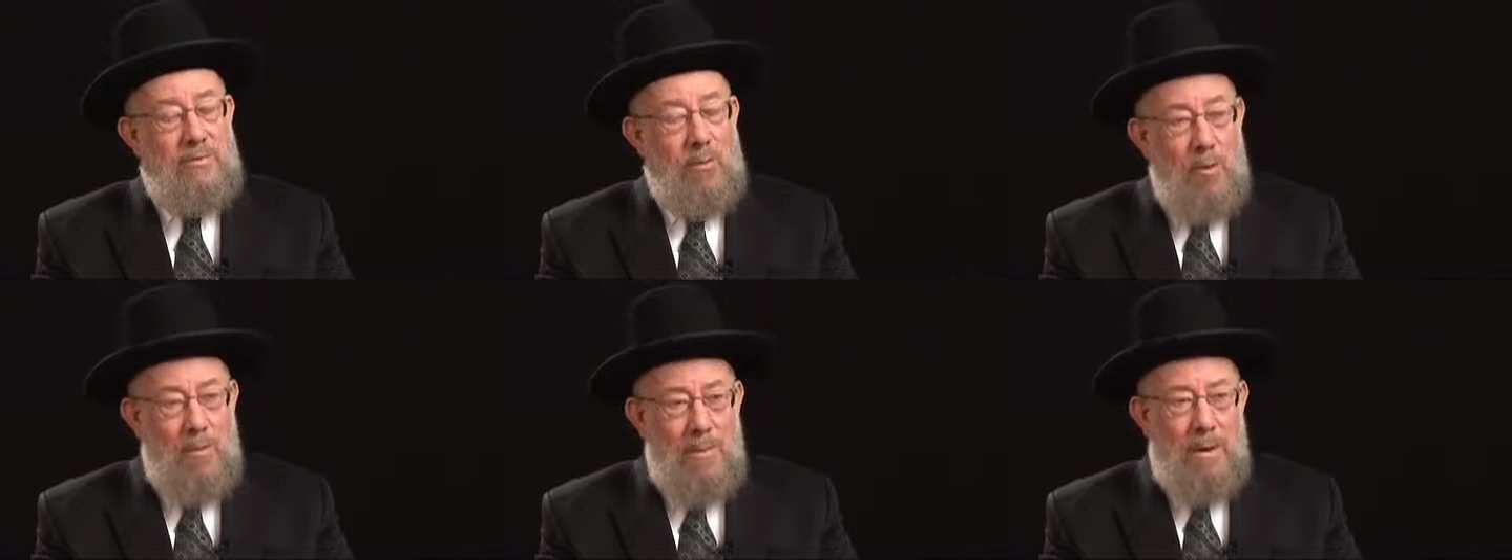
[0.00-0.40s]

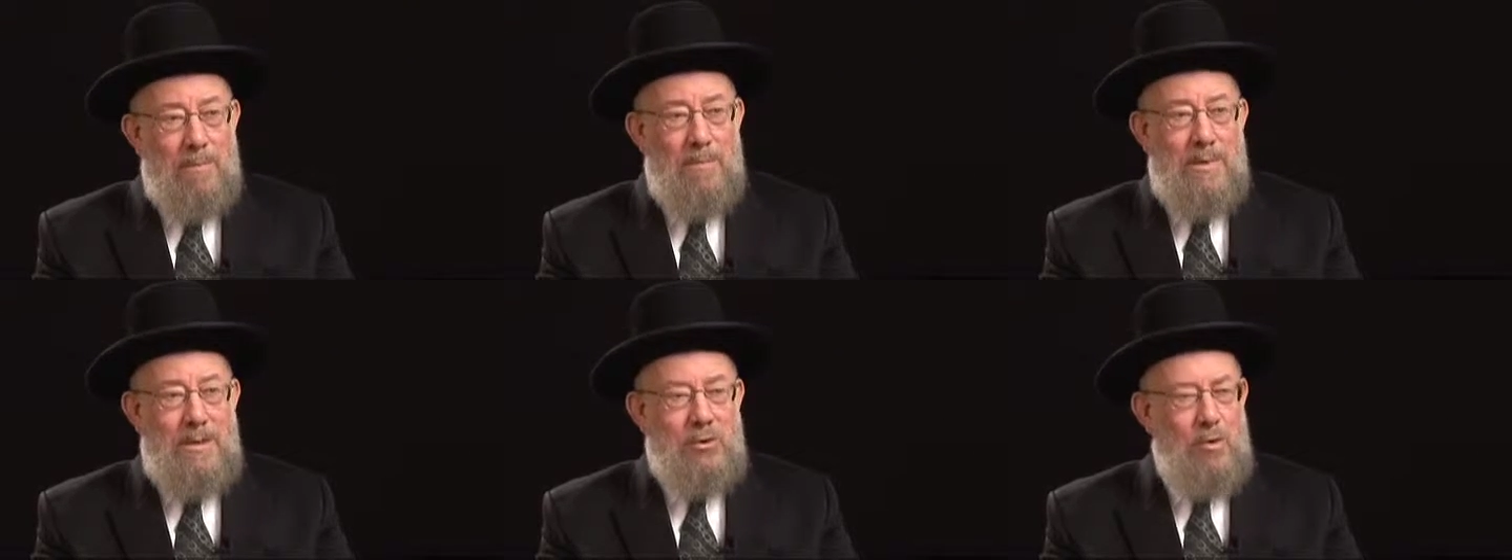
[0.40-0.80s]
proper
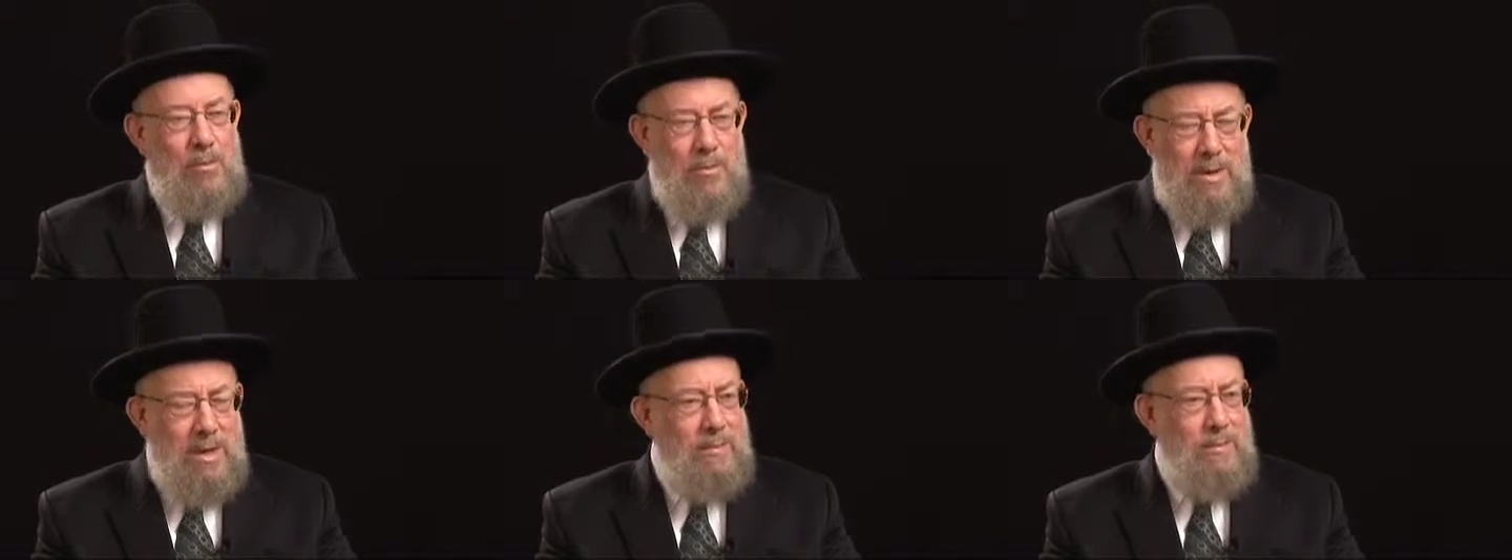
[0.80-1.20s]
peace,
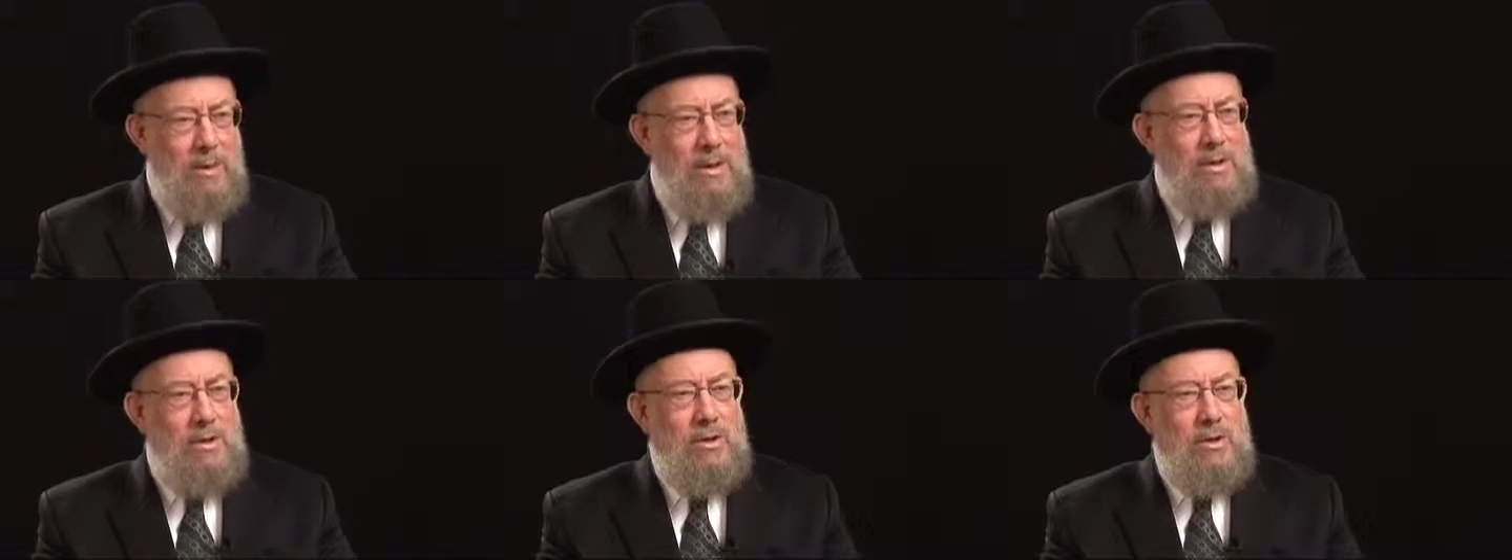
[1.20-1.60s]
complete
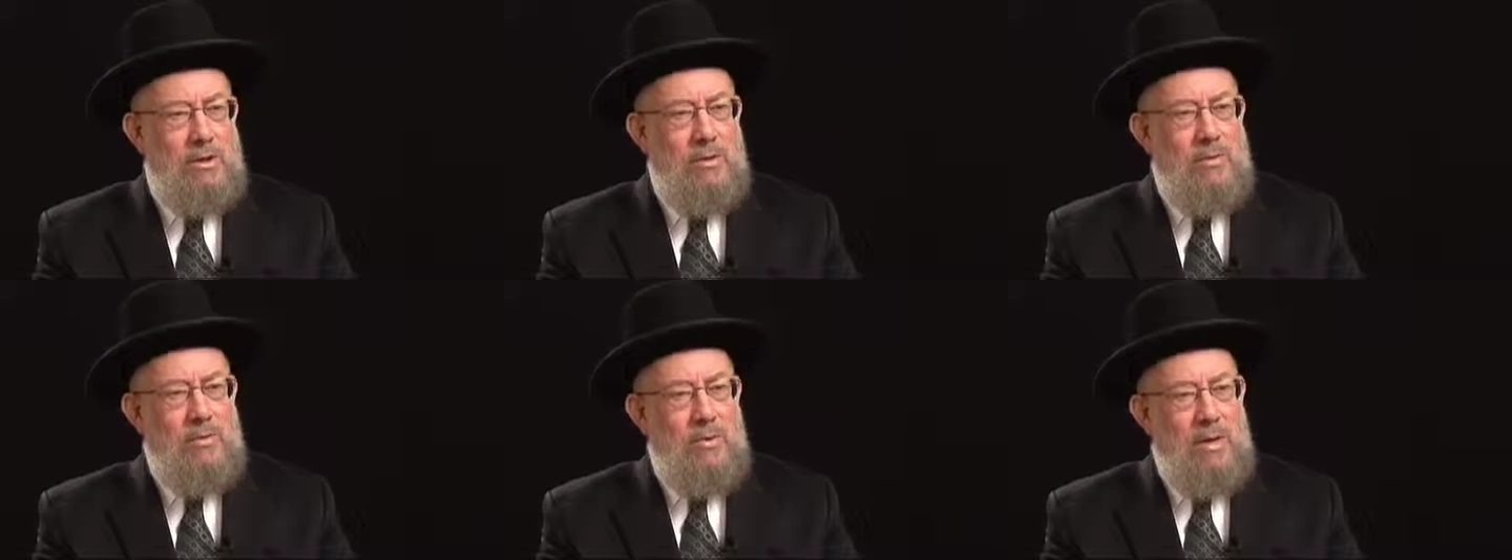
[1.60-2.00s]

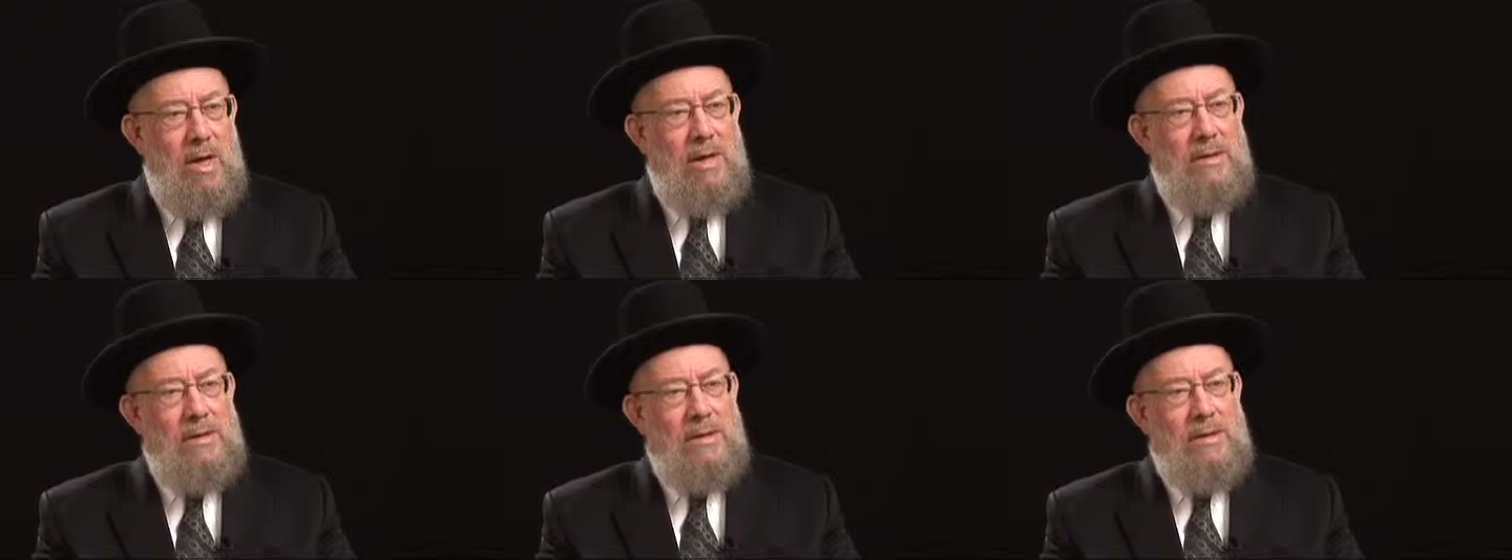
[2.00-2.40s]
peace with
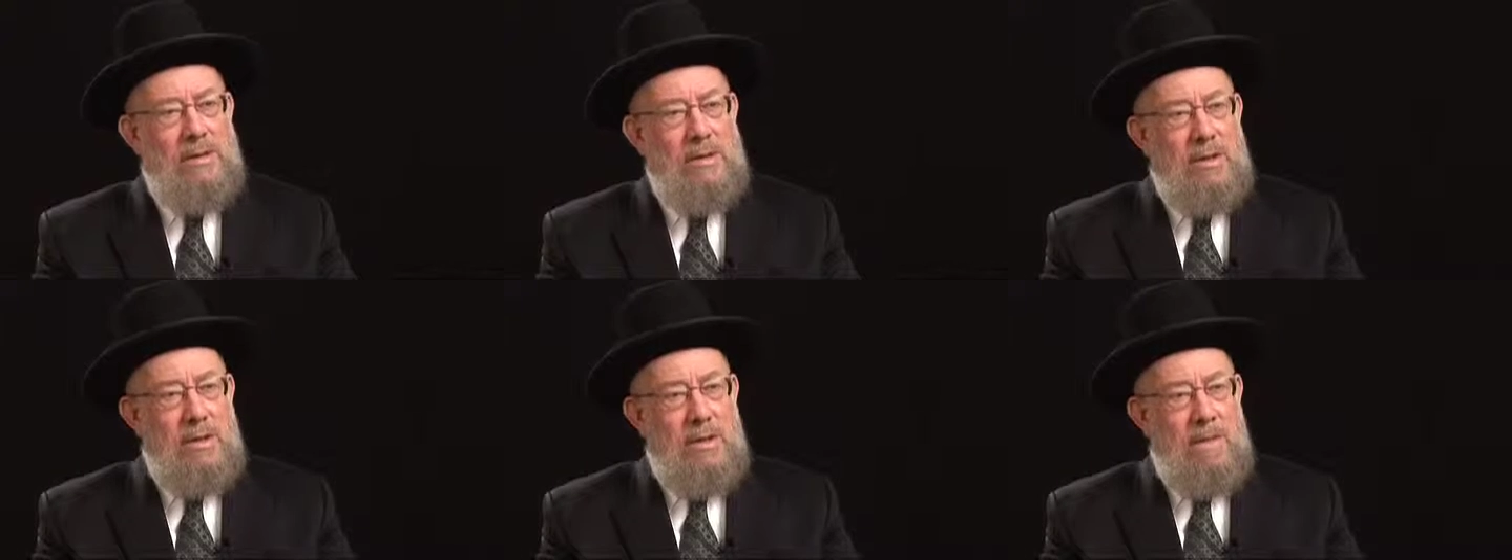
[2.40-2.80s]

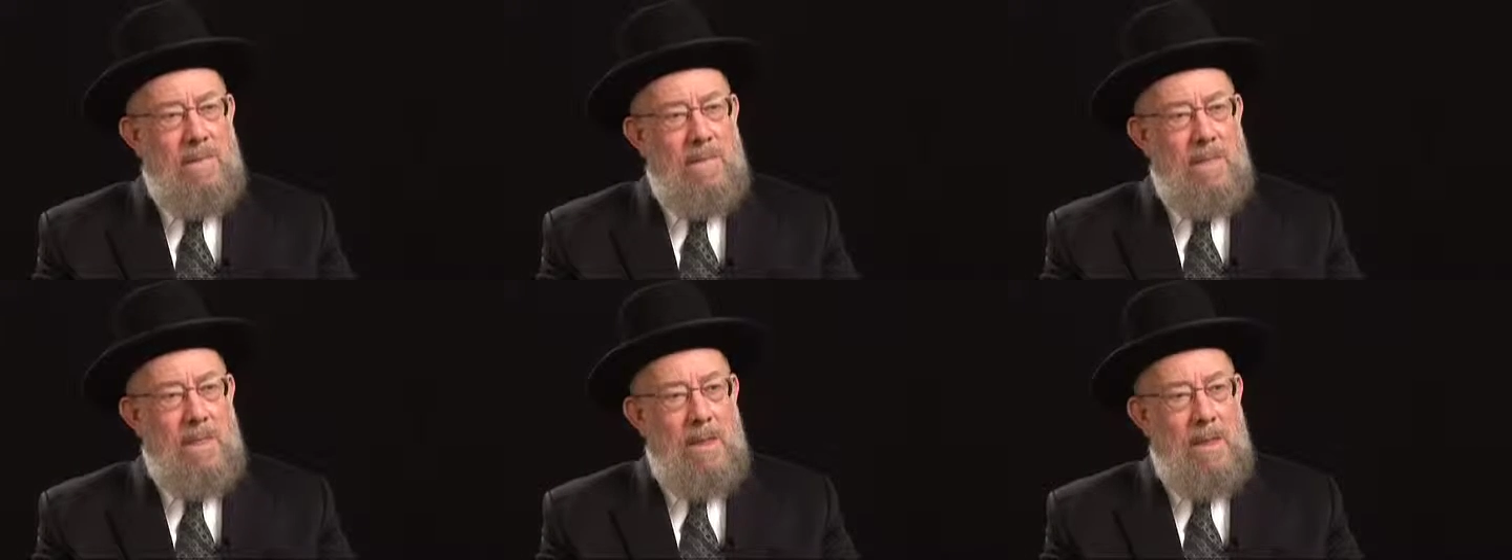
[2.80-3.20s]
us
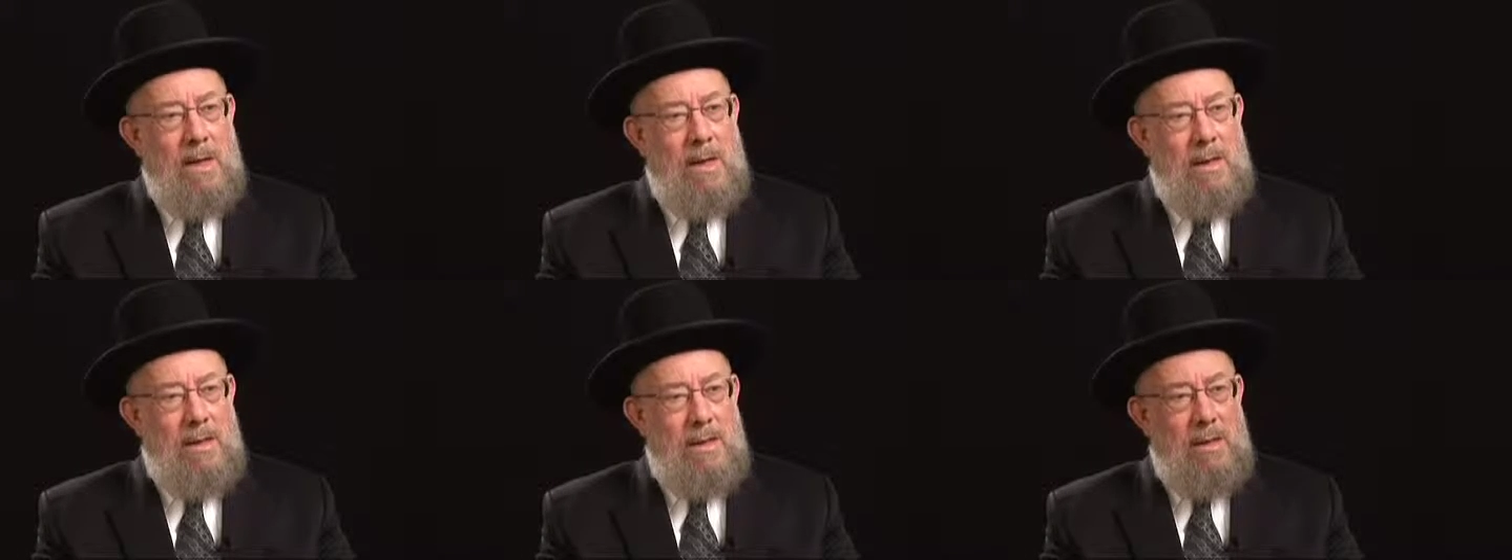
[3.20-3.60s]

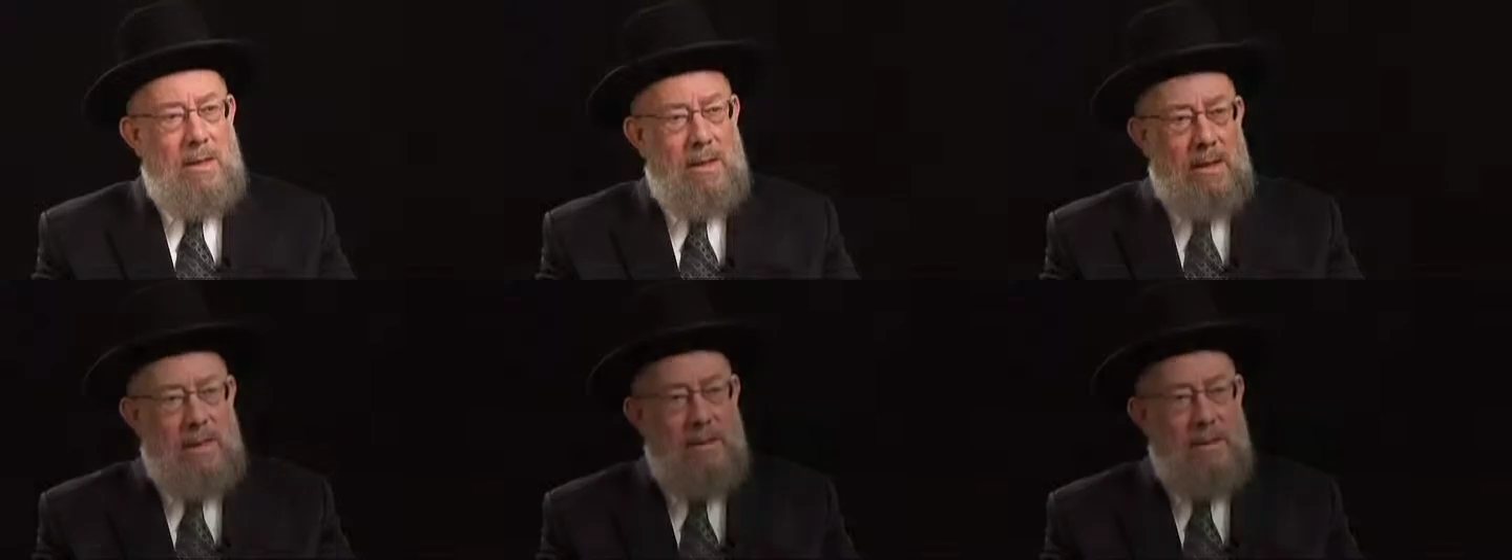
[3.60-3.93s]
and the